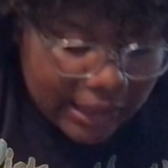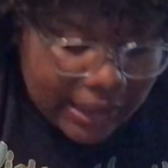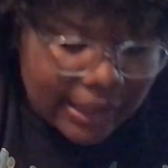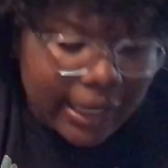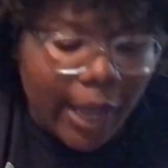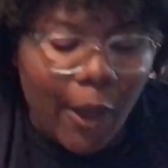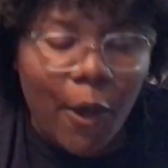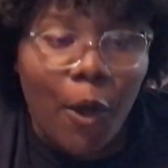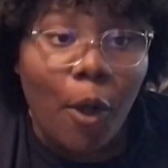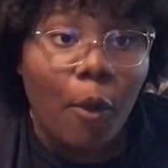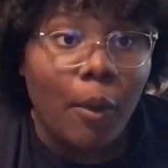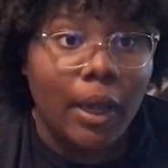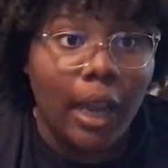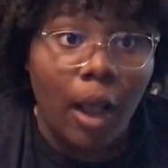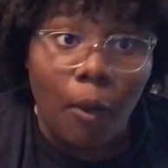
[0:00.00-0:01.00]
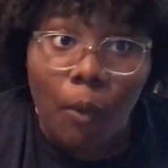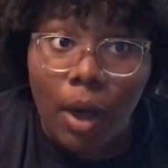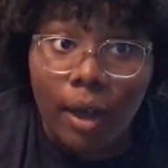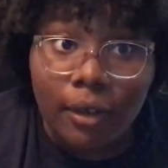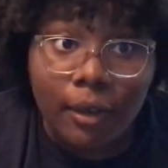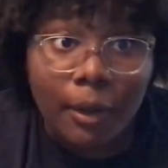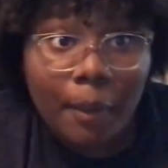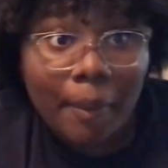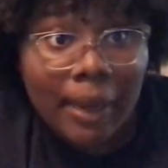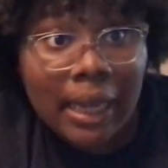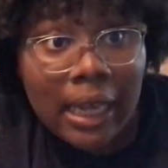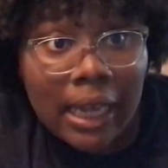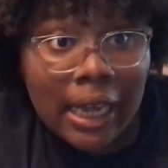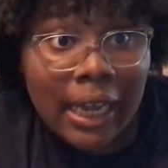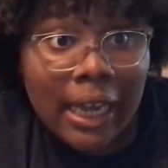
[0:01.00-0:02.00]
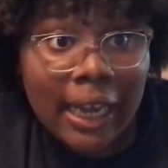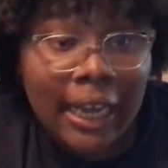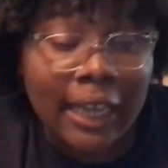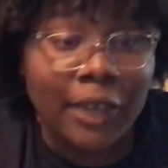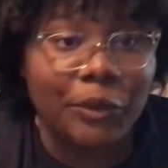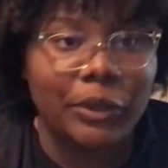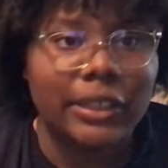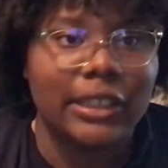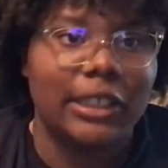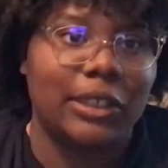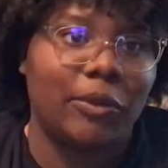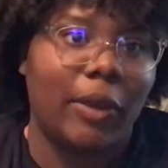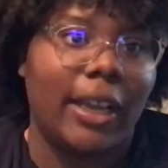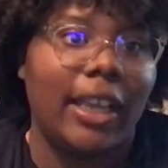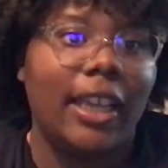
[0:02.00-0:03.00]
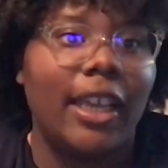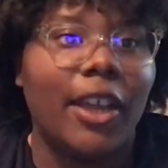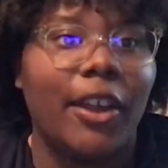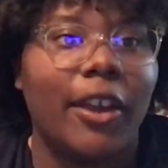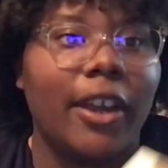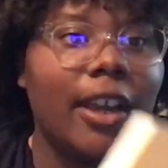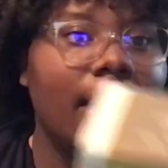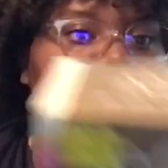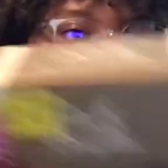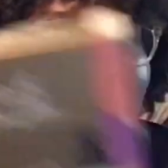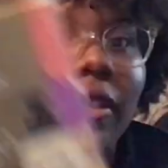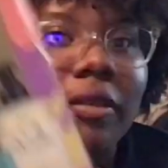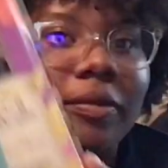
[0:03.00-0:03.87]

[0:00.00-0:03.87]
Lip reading: So what I watered upon was this right here.